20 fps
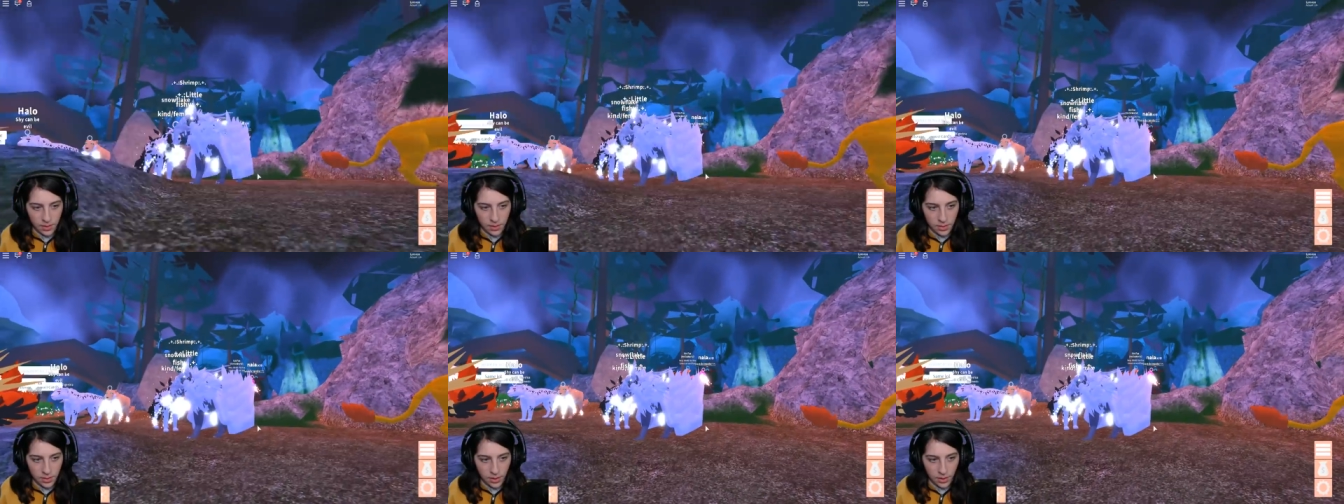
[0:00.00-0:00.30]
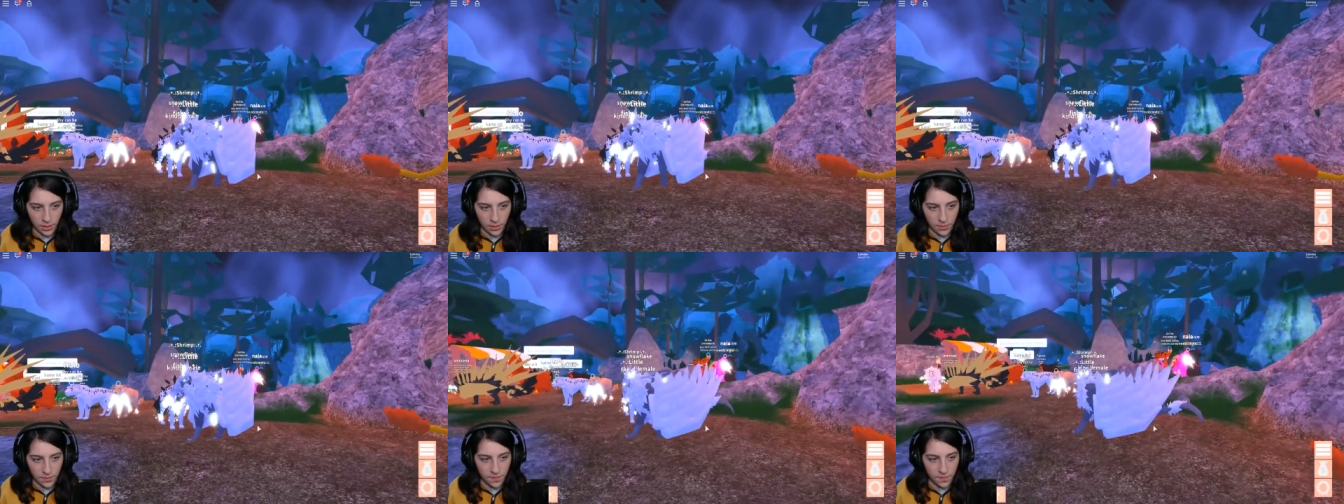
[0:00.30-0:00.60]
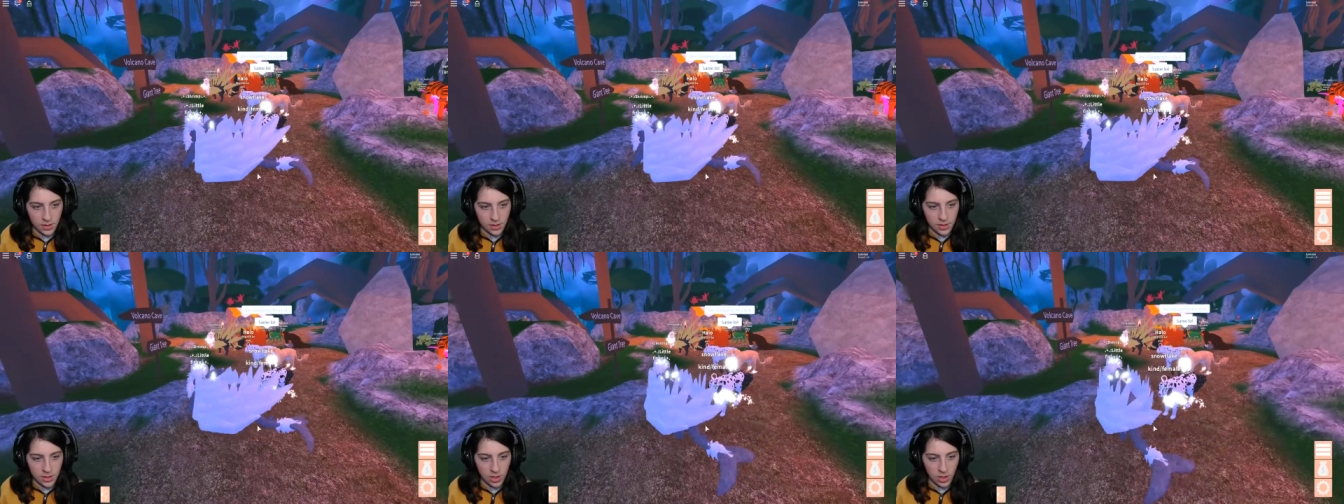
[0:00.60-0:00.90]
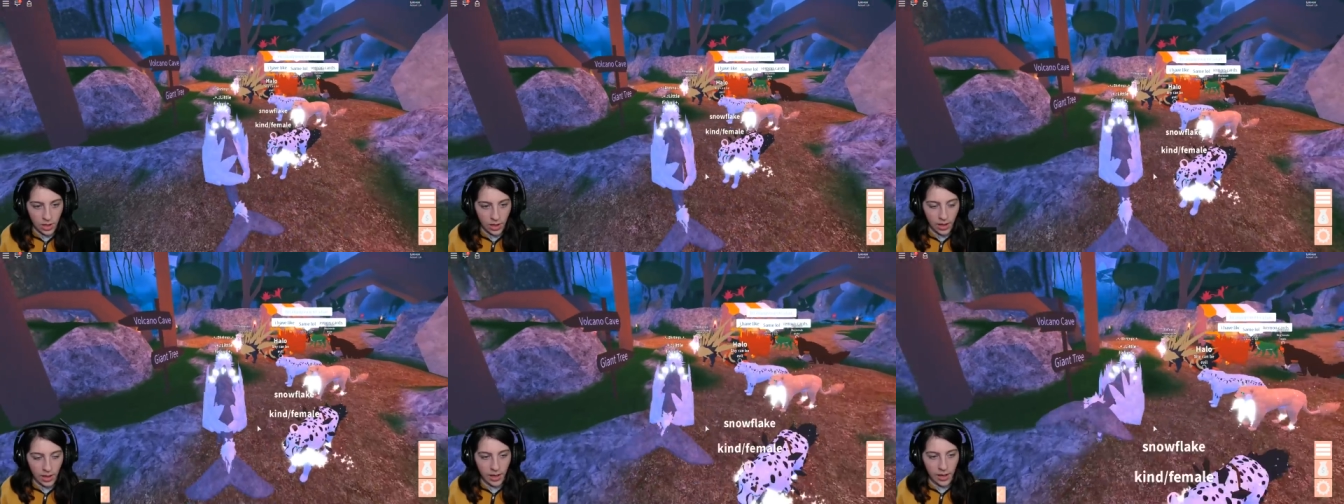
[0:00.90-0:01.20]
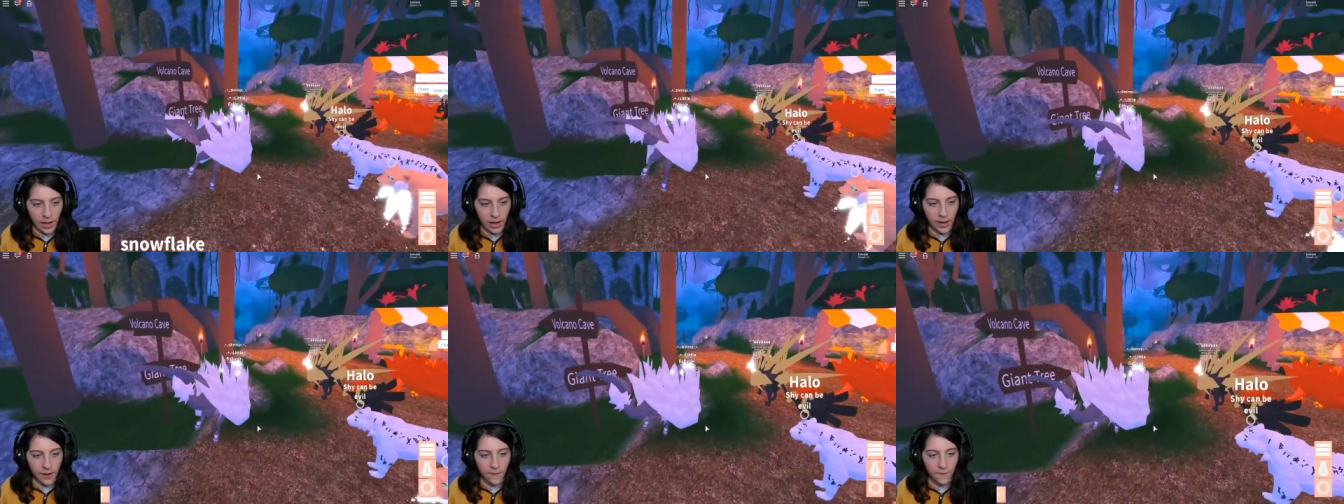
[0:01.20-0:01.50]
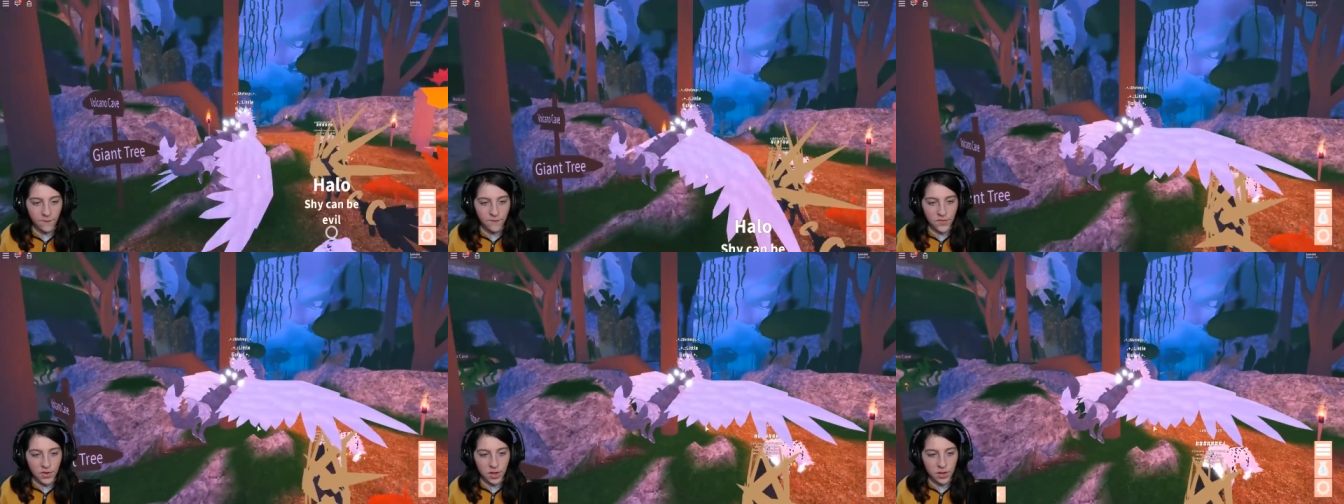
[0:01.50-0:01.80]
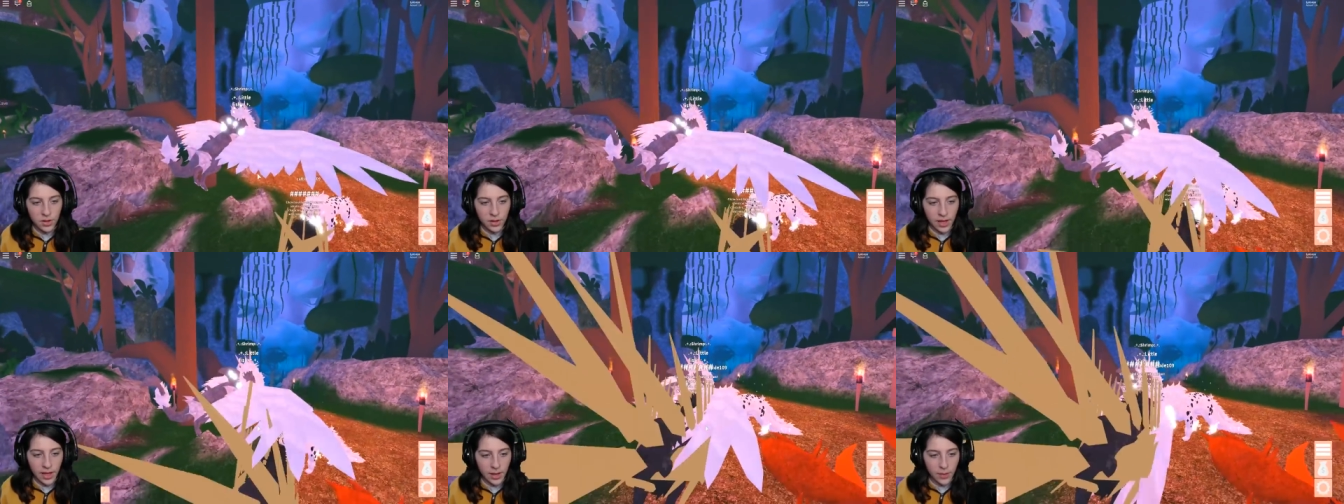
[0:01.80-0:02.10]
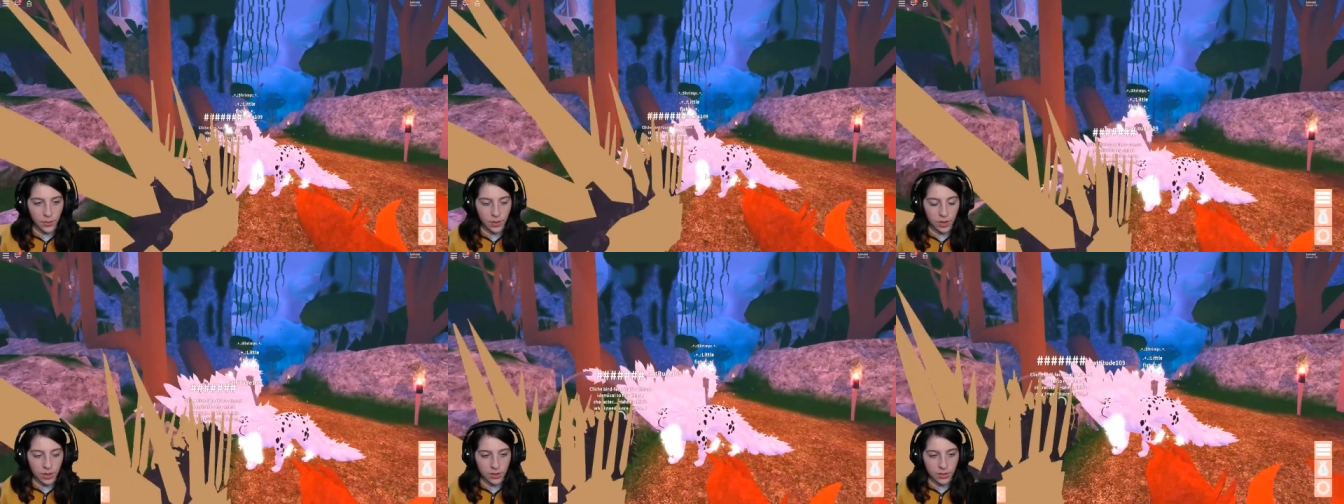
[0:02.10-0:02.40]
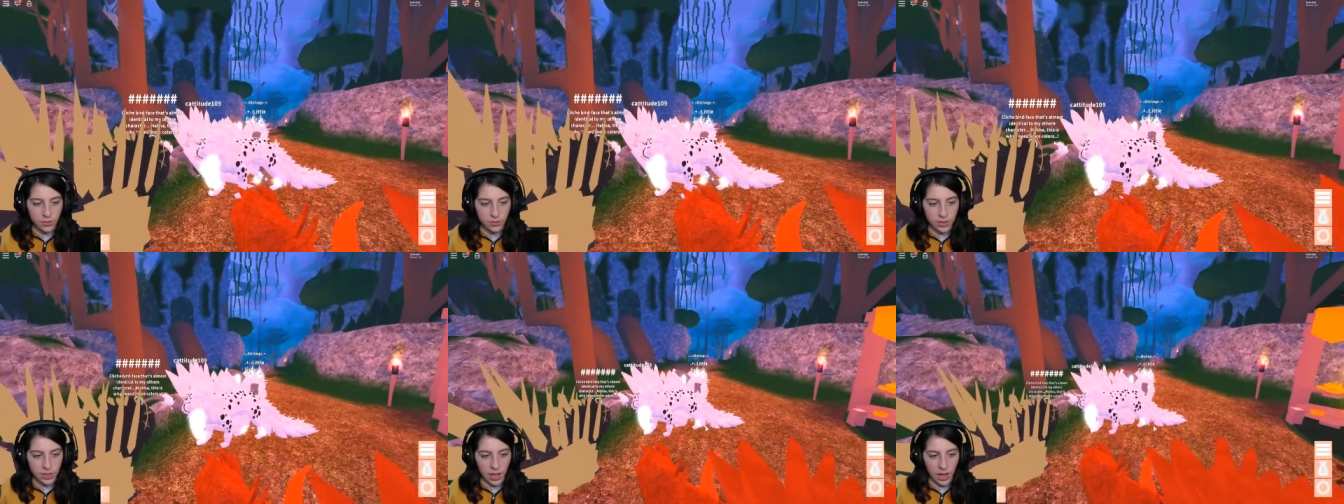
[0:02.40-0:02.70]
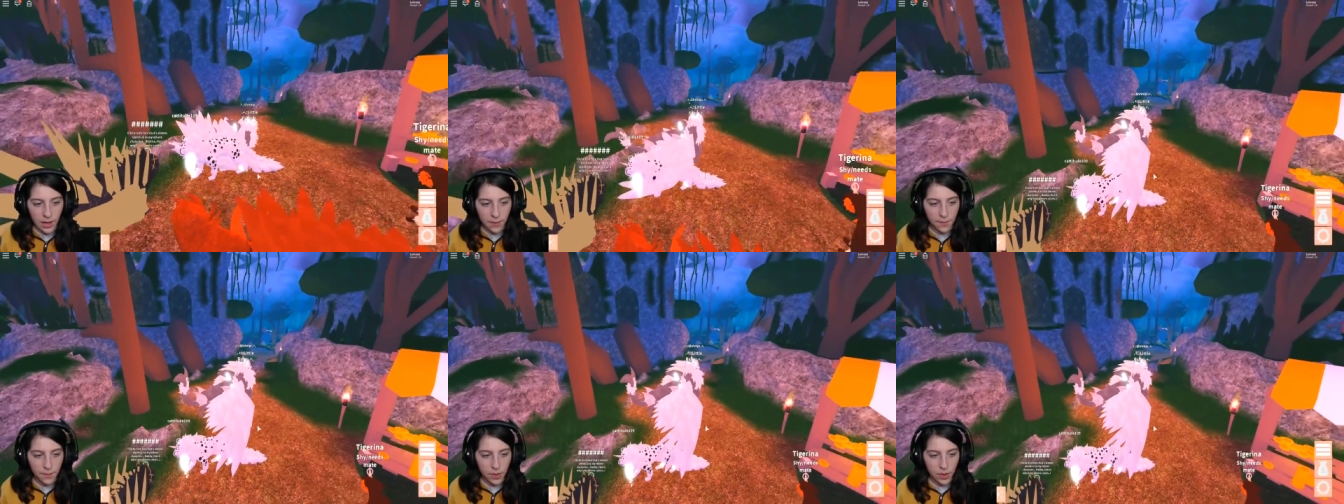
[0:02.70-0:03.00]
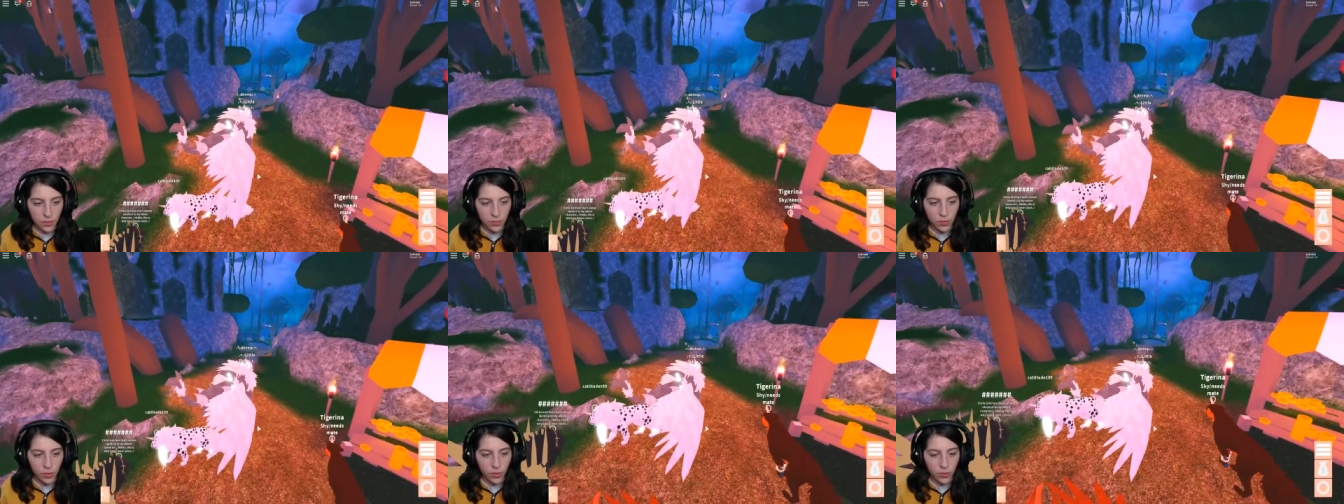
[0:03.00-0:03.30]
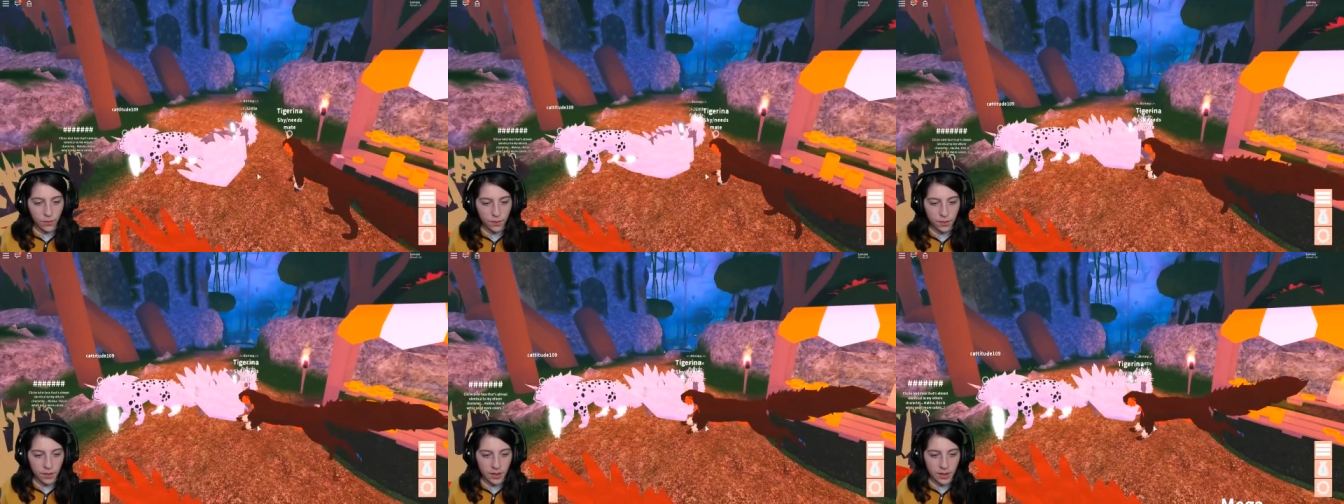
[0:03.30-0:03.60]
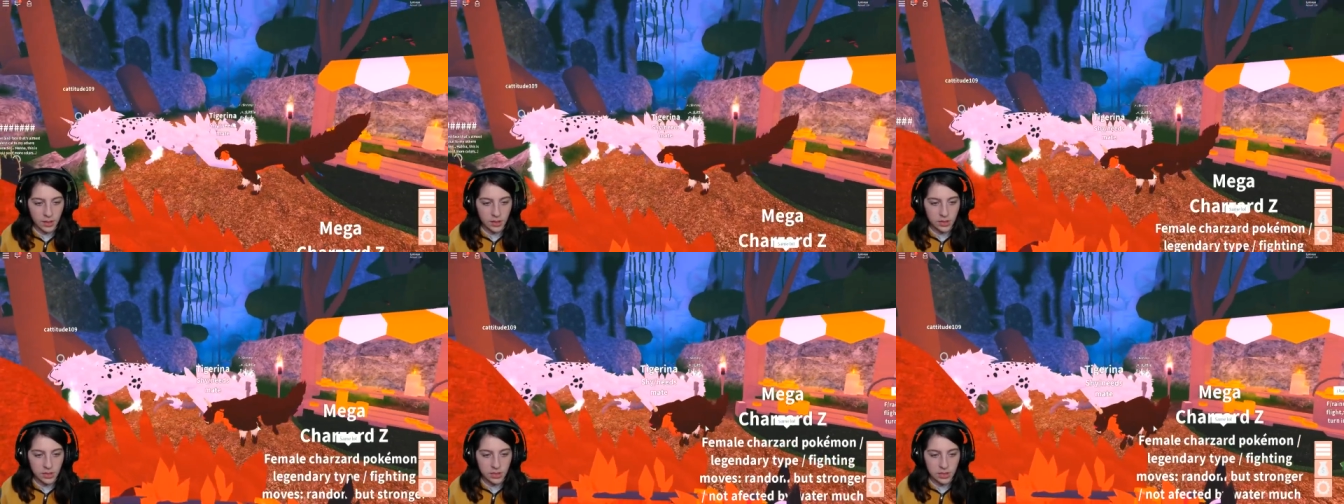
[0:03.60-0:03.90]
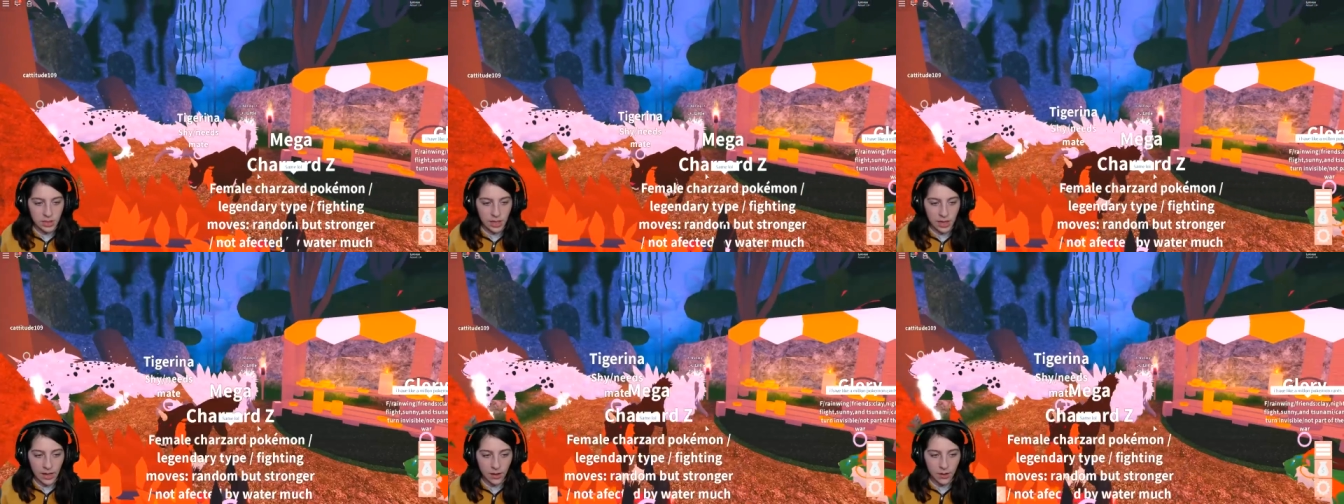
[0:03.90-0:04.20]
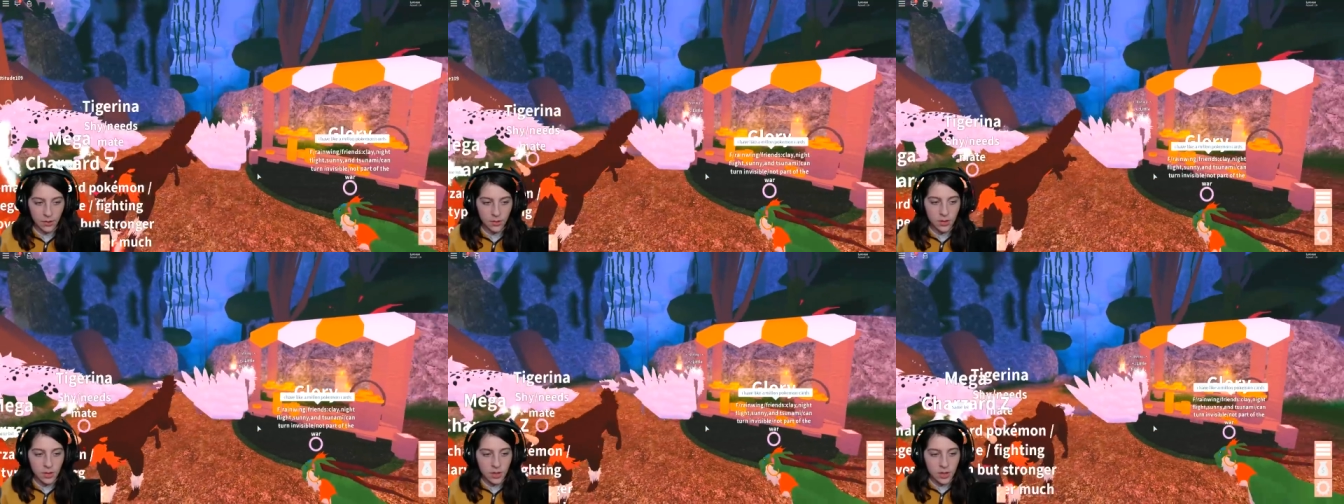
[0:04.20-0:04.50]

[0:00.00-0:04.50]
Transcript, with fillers: No. Dang, I feel like one of those epic role players now.